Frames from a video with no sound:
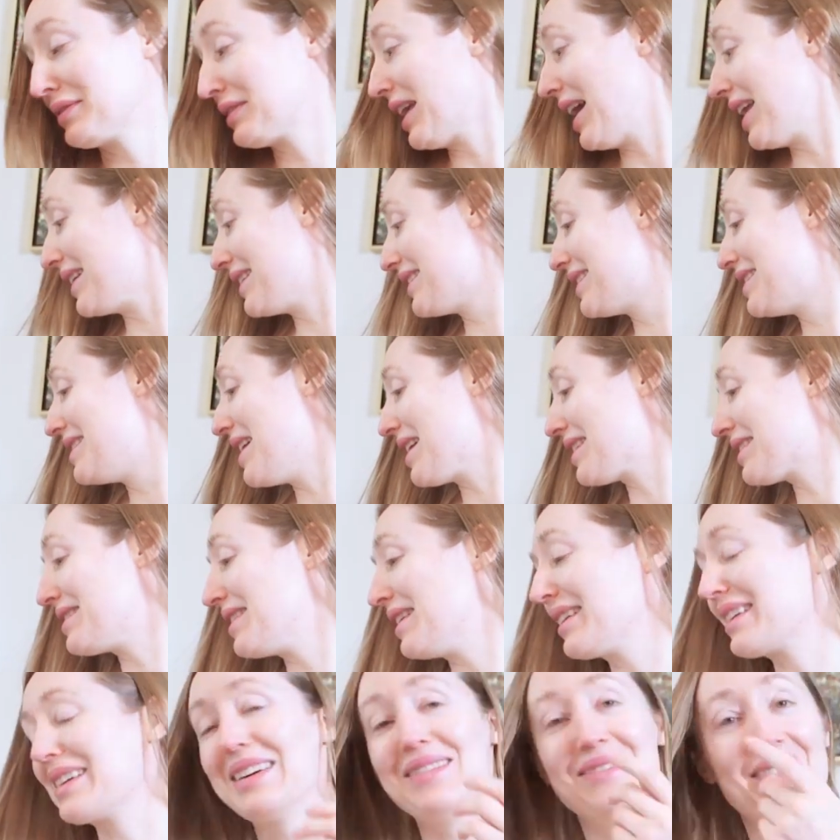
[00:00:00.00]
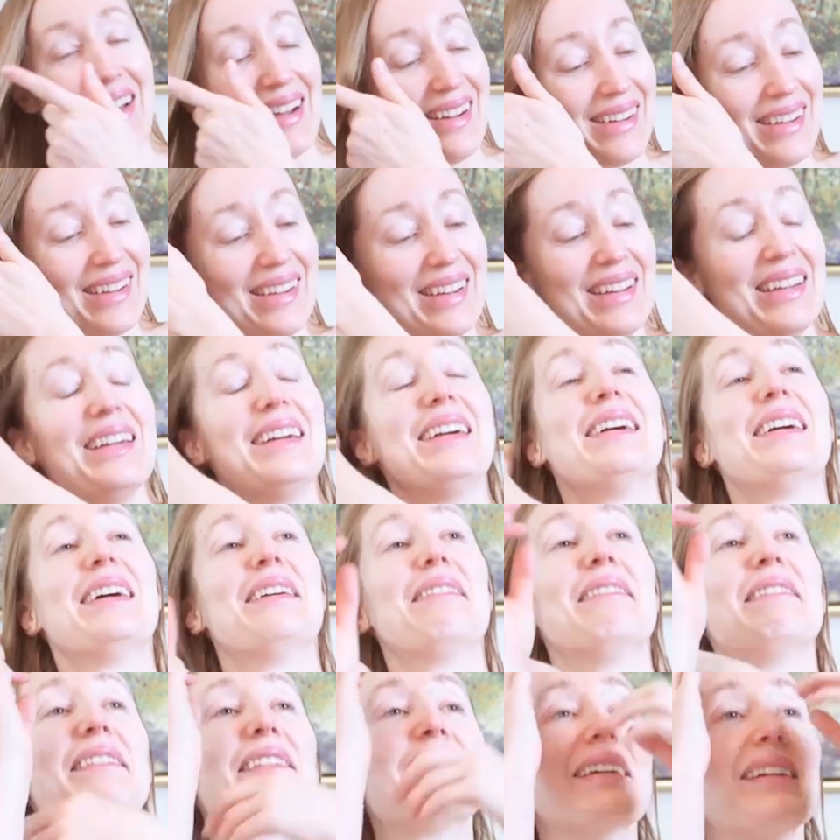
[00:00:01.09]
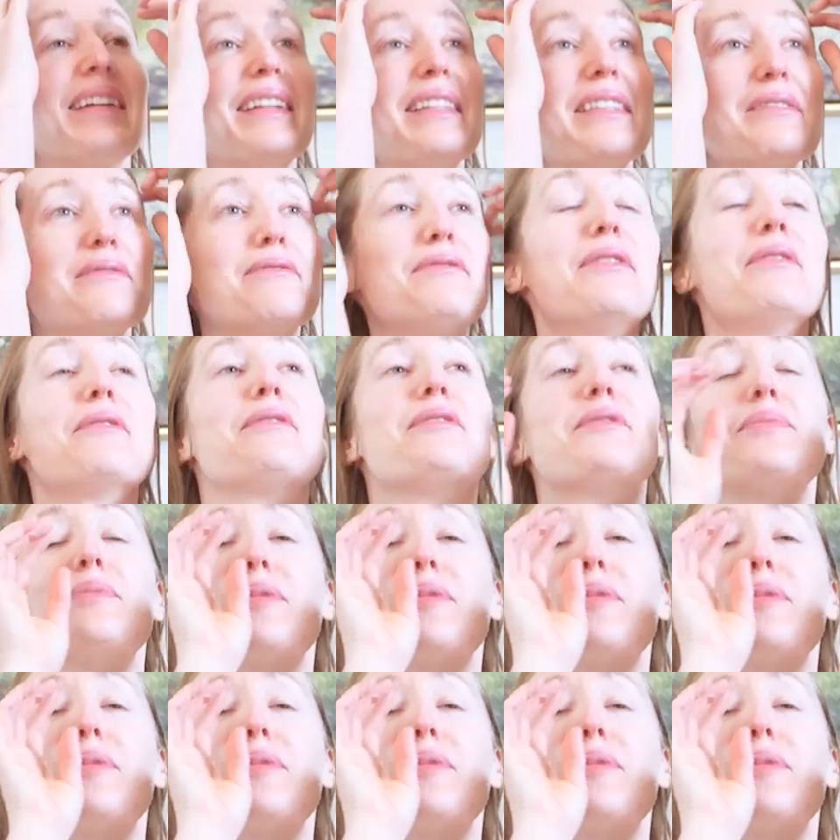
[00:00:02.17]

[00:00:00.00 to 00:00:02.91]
has not come out. And I was looking at some photos